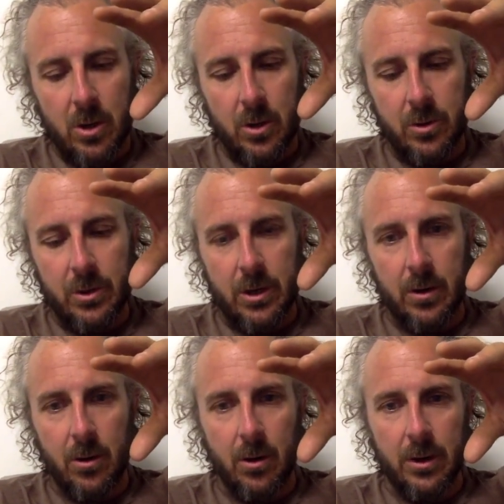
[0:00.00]
they
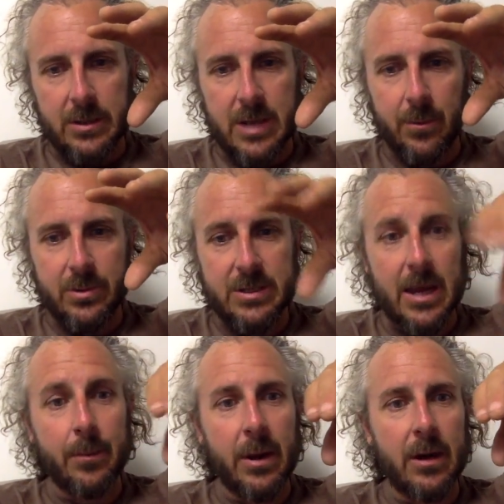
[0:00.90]
are
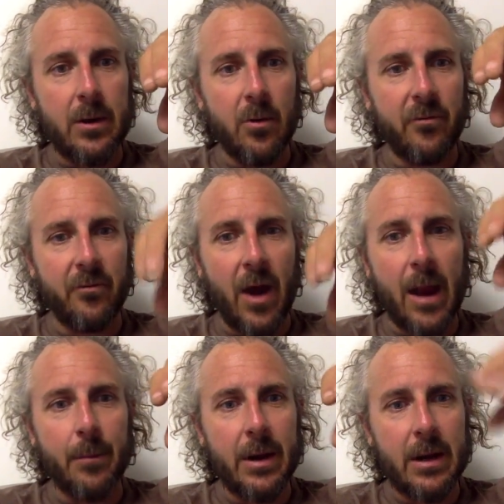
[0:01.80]
segmented or
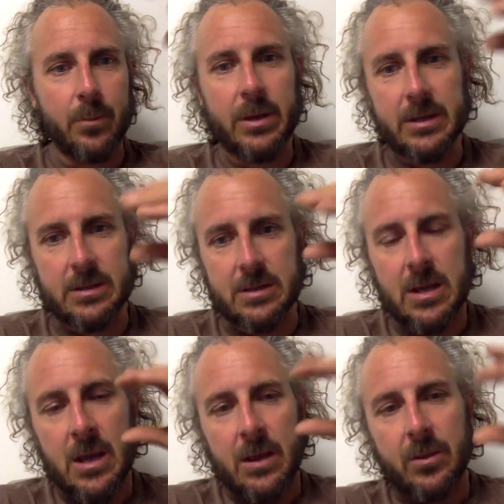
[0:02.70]
fragmented pieces
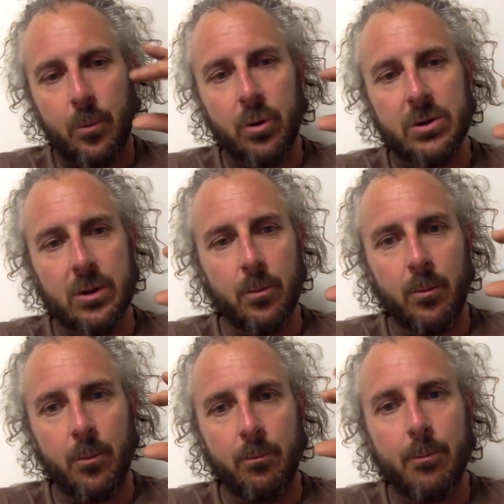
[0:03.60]
that
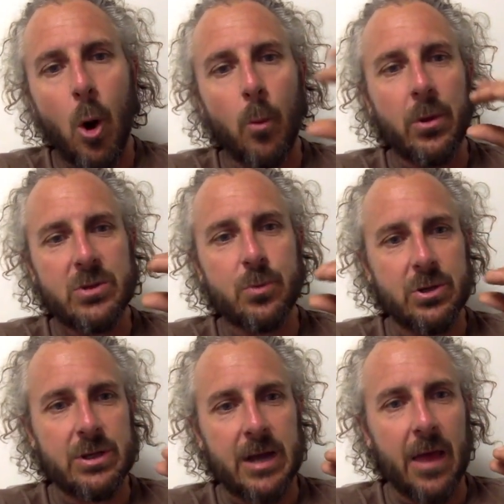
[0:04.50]
moments
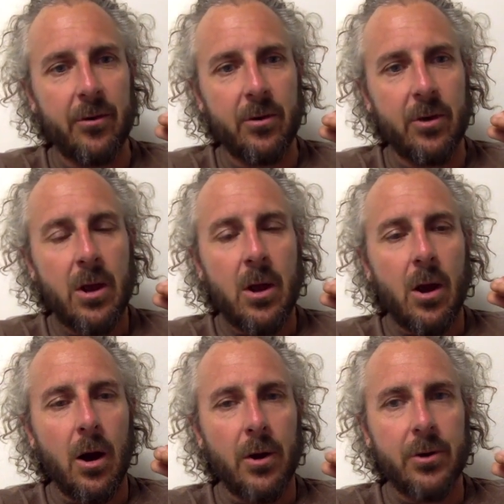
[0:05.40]
put together
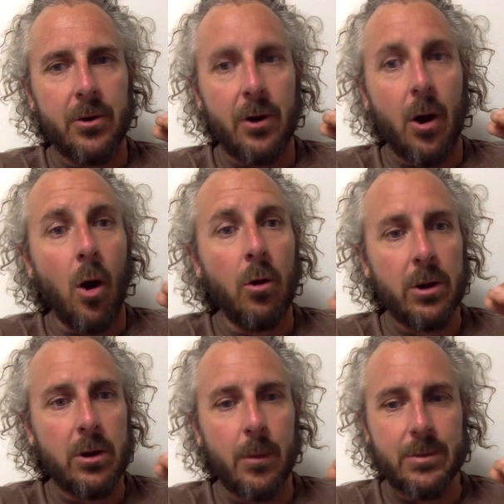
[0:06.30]
under an
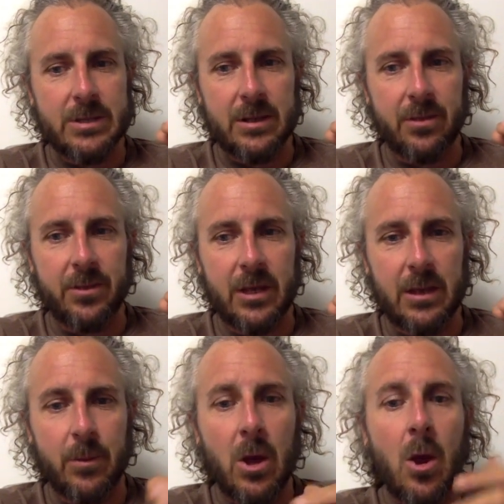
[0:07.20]
all-encompassing
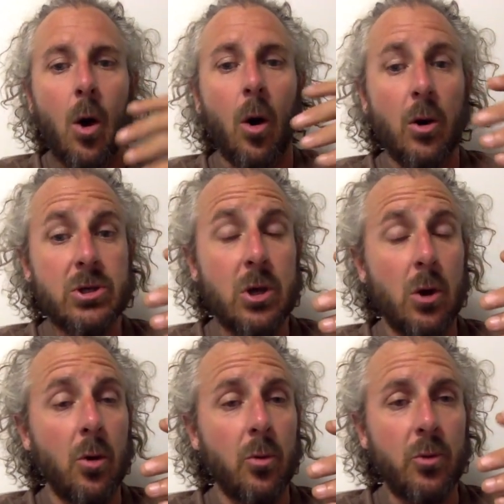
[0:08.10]
theme.
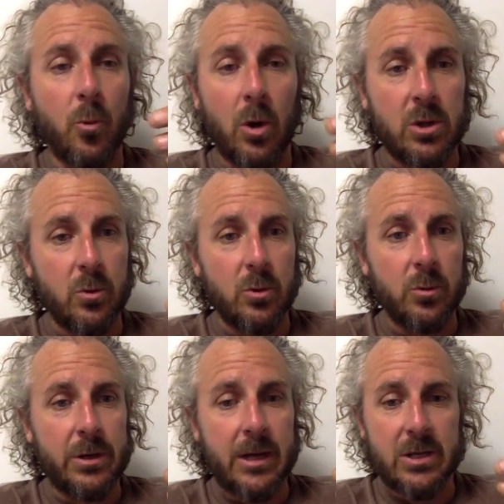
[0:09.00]
Also, the work that we're going to
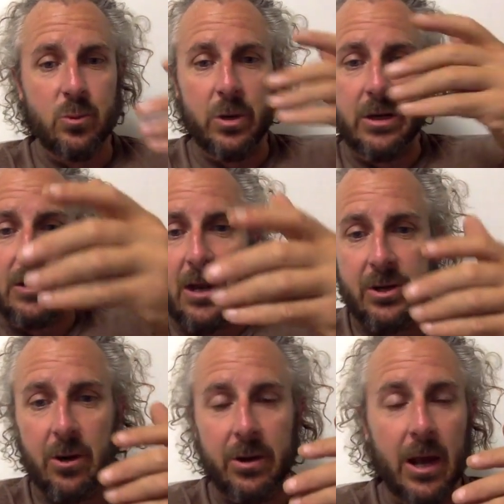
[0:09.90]
read next week,
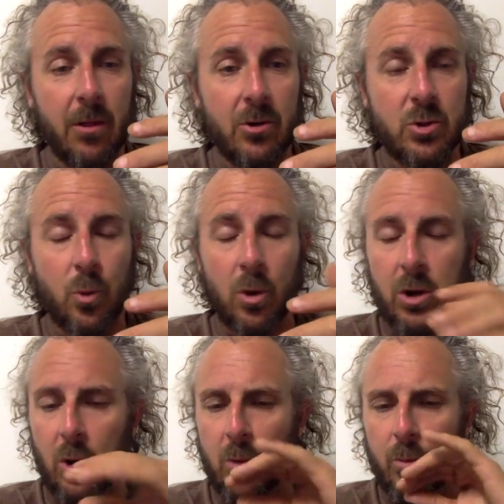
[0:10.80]
Danielle Geller's
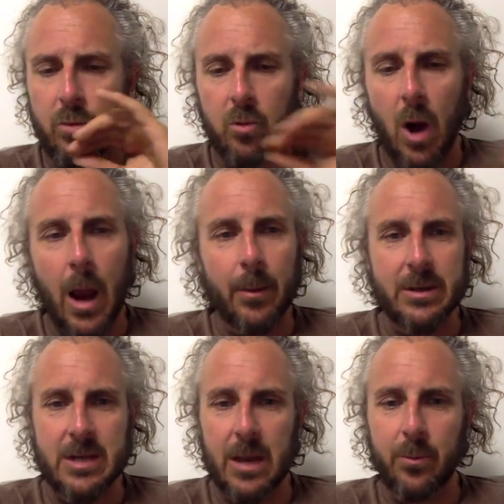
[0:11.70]
work, prime
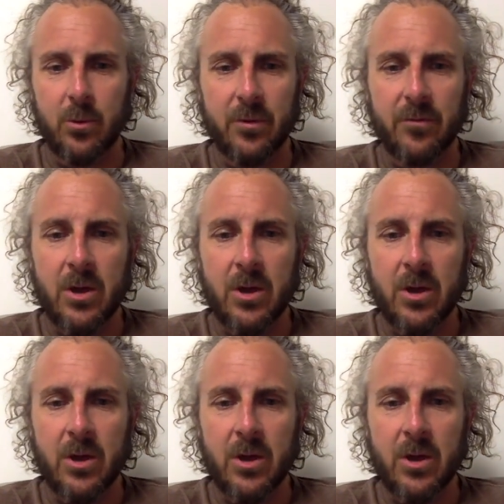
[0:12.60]
example